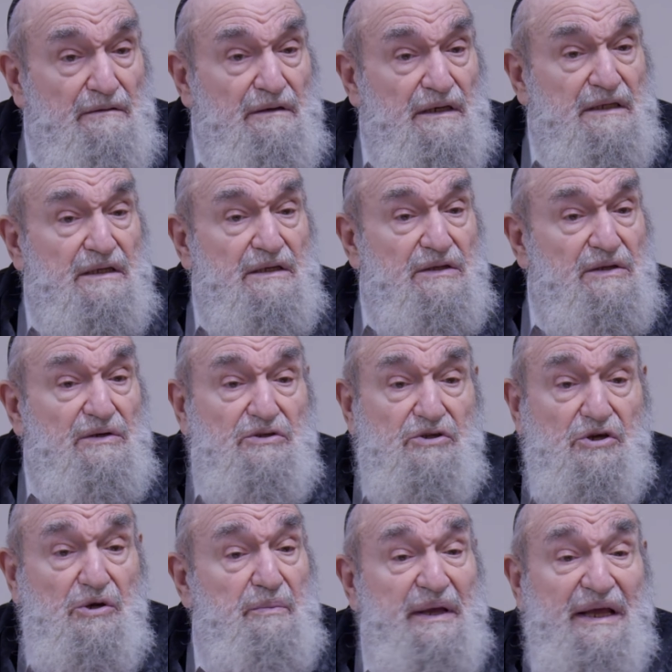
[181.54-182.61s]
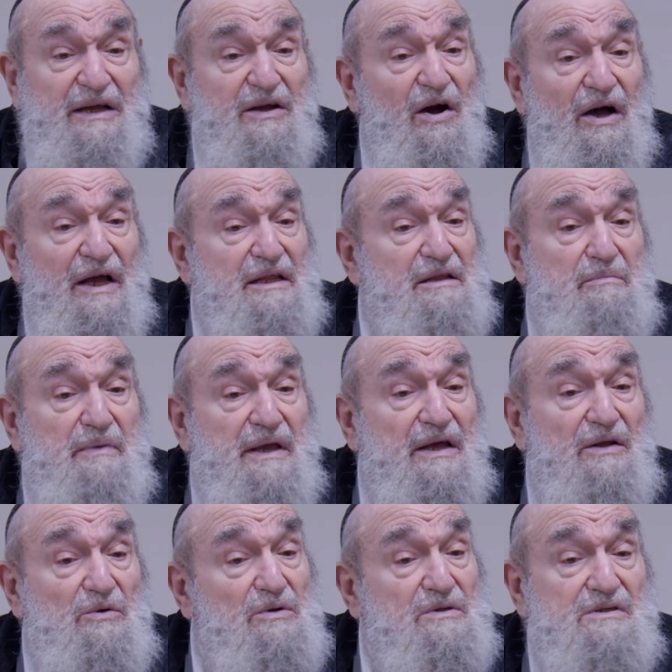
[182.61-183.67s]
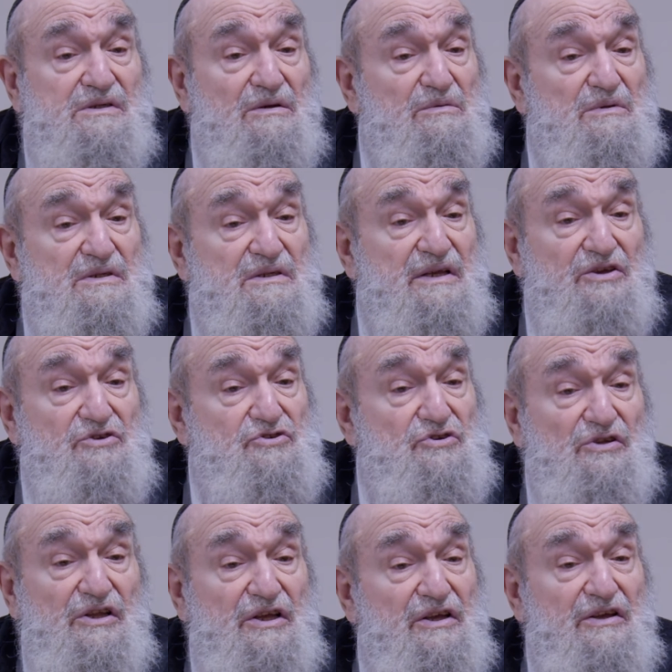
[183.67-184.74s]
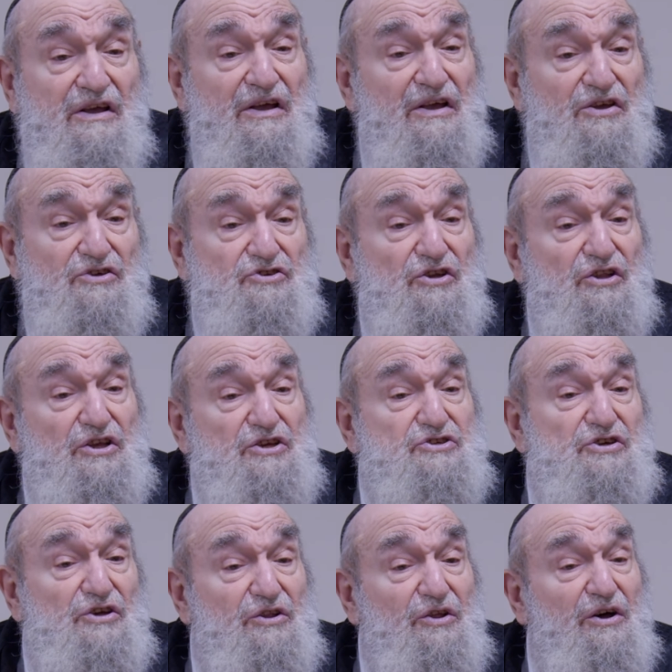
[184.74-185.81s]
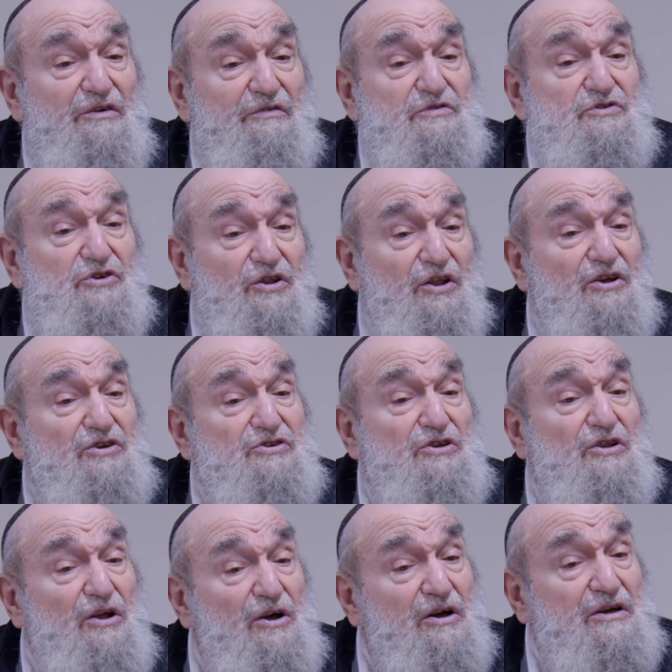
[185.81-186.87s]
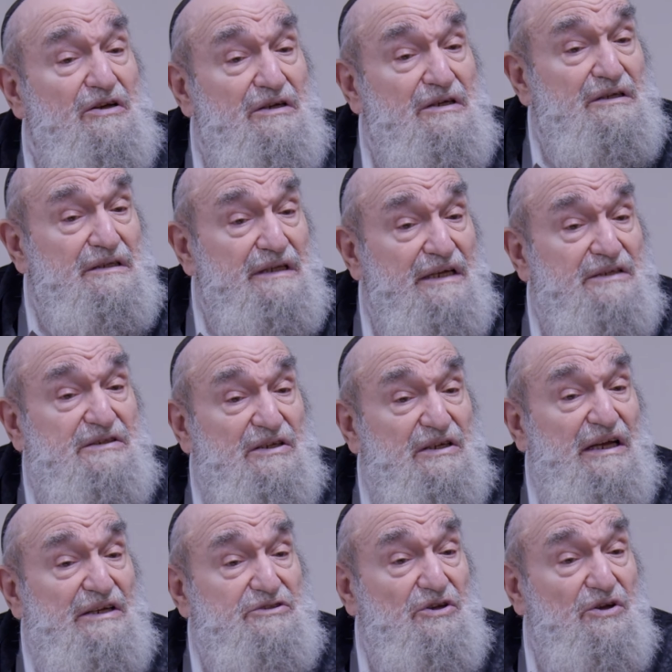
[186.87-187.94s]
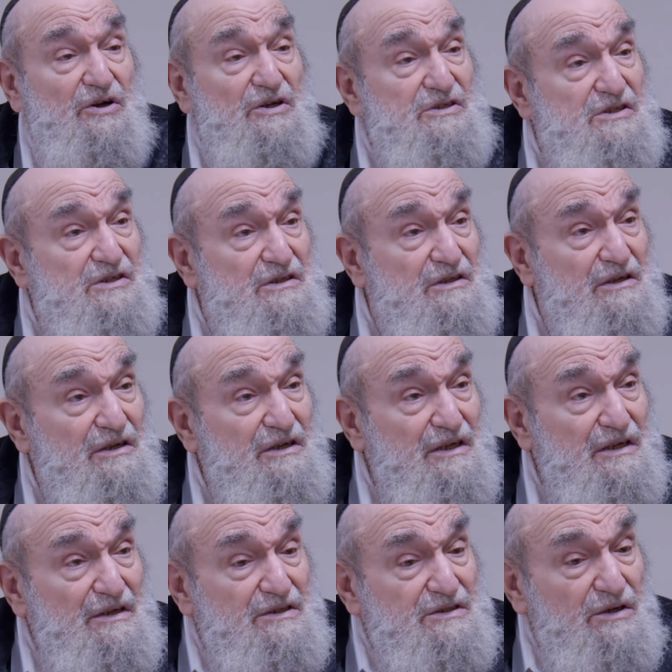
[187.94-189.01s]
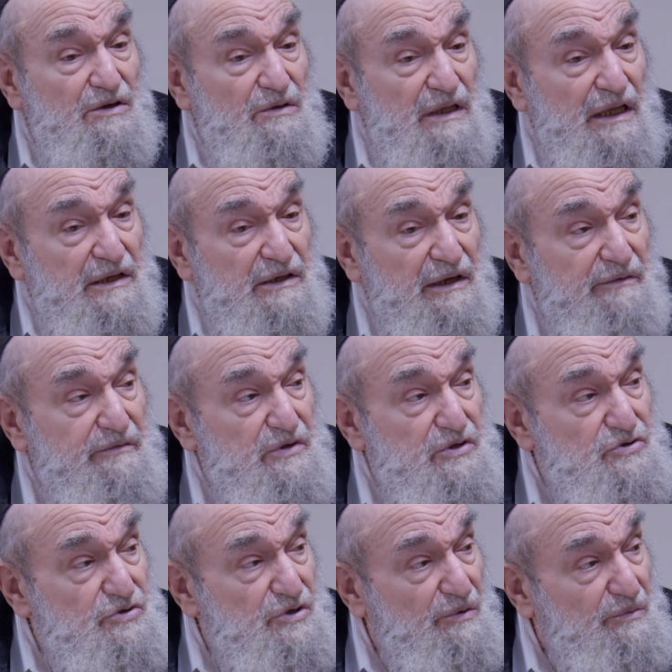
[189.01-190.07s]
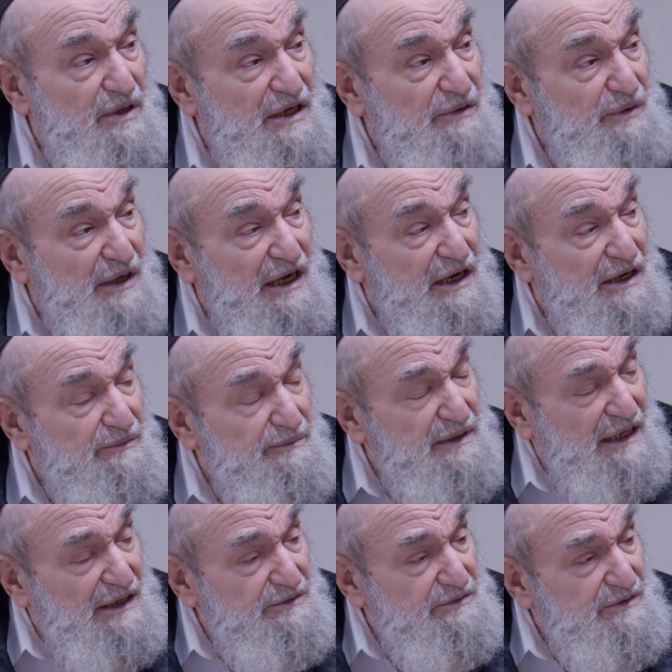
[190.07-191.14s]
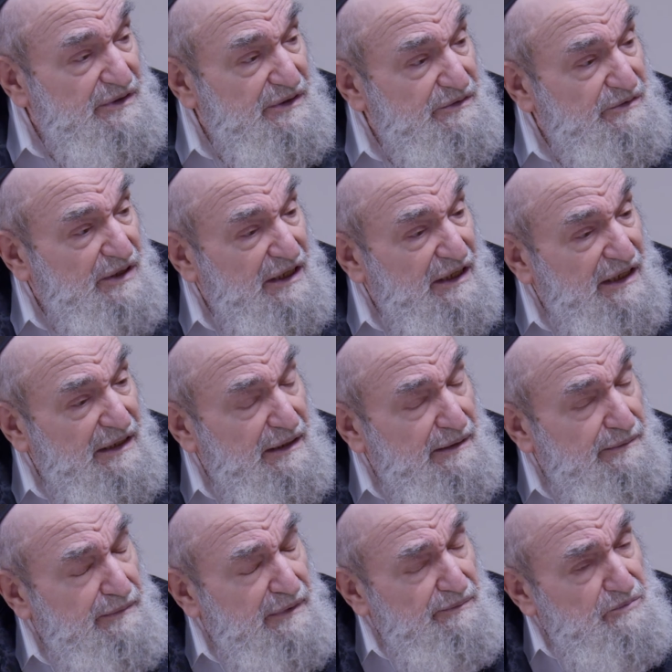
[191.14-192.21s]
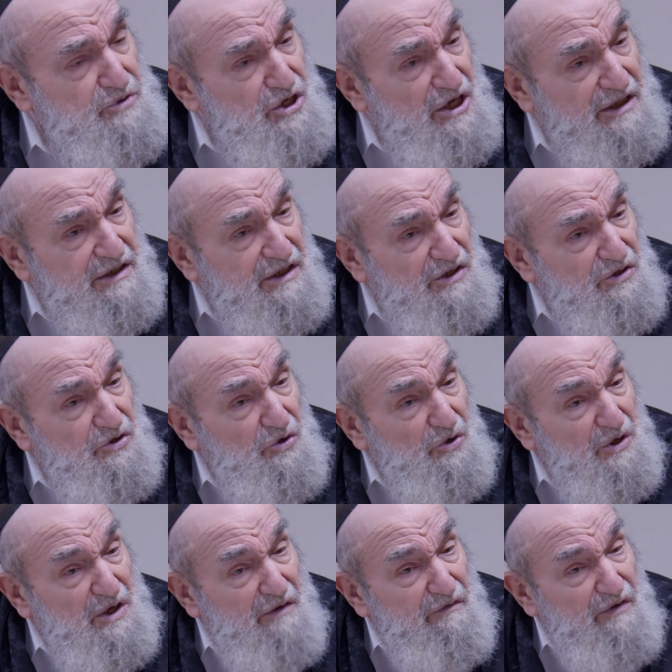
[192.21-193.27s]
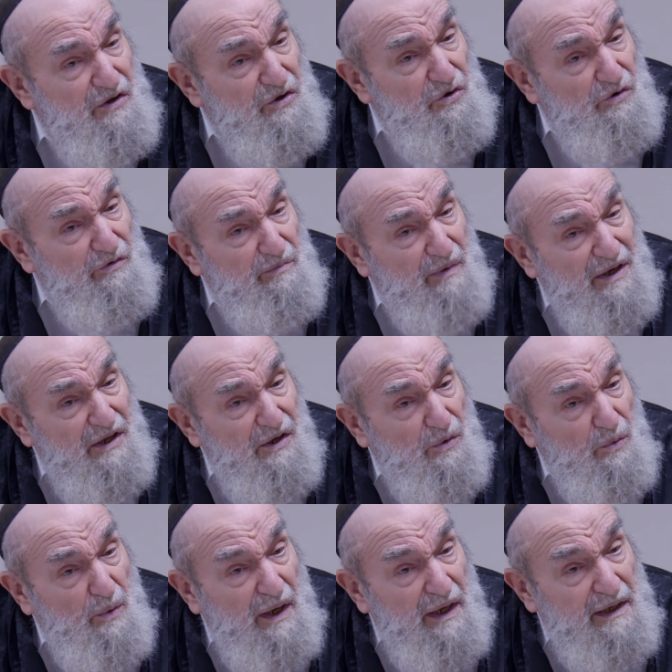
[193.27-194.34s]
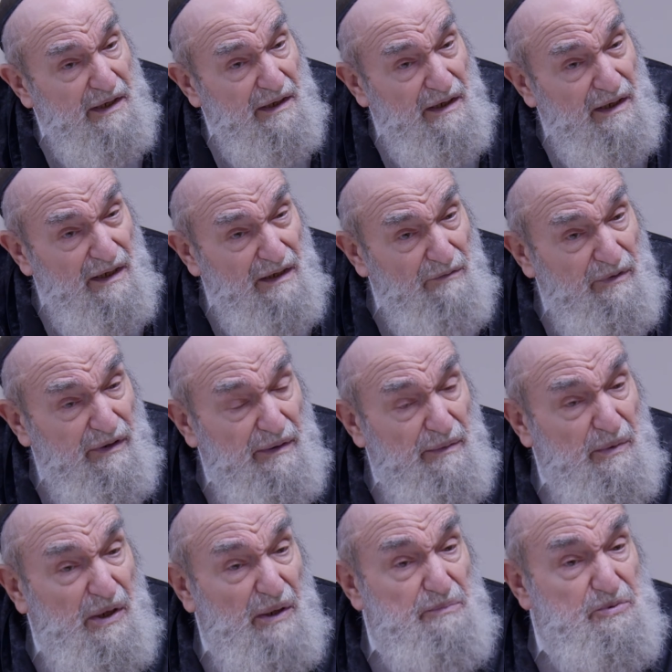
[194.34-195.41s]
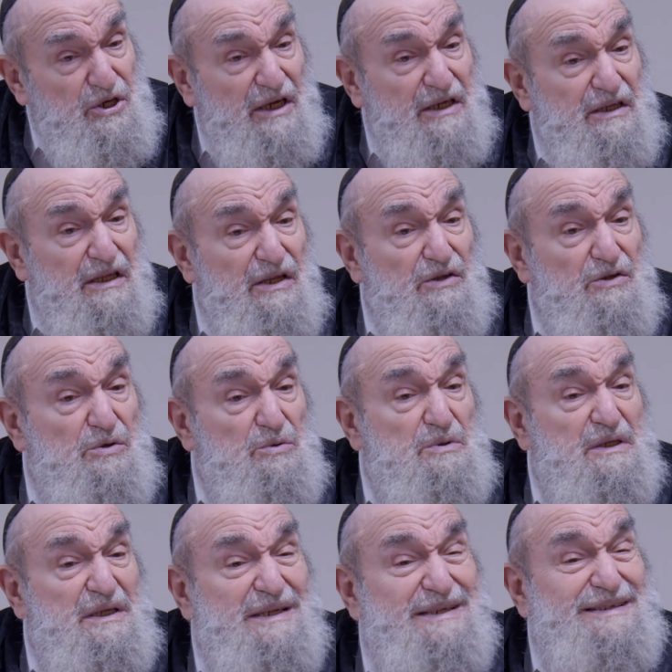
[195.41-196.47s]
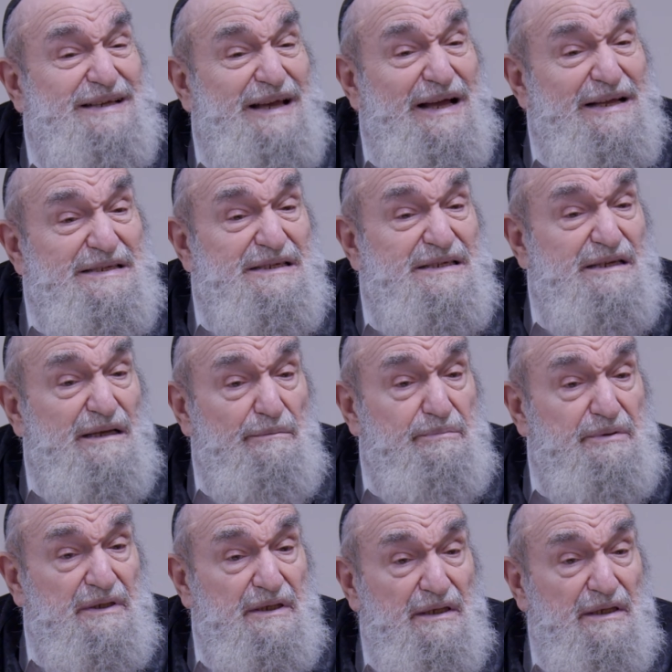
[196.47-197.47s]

But you do it. You could be a kind man also and say Shali Shali Shaloch v'Shaloch Shaloch. That's a guy's a chosid. So, like, obviously, when, when I'm out, they're not objecting to you giving your money away we were objecting to, to this concept